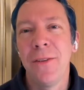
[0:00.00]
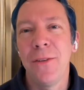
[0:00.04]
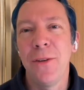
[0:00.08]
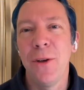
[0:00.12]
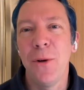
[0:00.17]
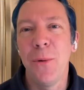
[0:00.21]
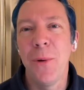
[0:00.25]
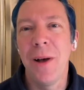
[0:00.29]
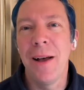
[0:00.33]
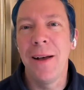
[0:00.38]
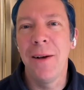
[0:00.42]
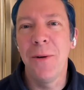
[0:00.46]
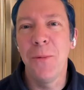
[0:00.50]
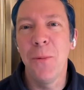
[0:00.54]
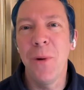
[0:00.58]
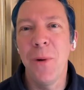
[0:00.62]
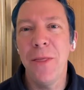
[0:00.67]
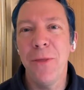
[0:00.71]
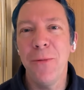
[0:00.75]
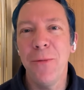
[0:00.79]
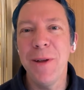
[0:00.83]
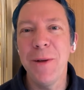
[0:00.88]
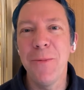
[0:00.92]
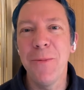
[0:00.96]
So, uh,
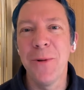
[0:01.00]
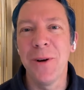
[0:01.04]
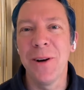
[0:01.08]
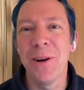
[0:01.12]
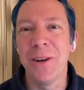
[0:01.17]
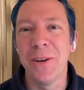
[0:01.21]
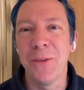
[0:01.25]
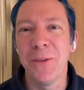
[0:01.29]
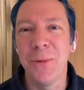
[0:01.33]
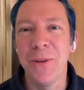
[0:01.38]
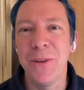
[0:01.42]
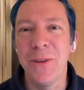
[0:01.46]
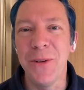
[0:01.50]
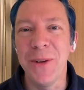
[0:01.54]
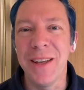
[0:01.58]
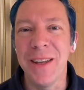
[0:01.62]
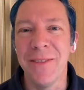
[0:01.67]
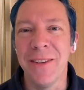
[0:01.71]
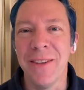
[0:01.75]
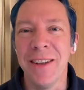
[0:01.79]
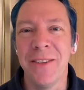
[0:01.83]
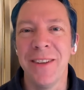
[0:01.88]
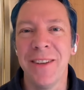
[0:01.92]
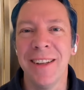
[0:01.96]
what three words would you
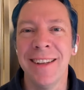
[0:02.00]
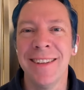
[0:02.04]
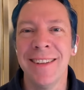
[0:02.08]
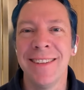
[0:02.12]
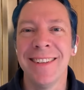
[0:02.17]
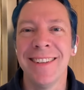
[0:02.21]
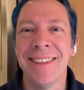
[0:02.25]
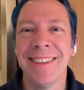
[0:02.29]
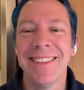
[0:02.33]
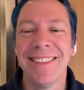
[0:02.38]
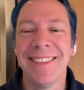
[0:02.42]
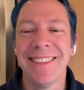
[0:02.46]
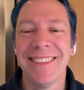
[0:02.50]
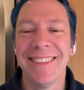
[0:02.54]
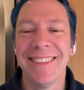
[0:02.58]
give us, Liz?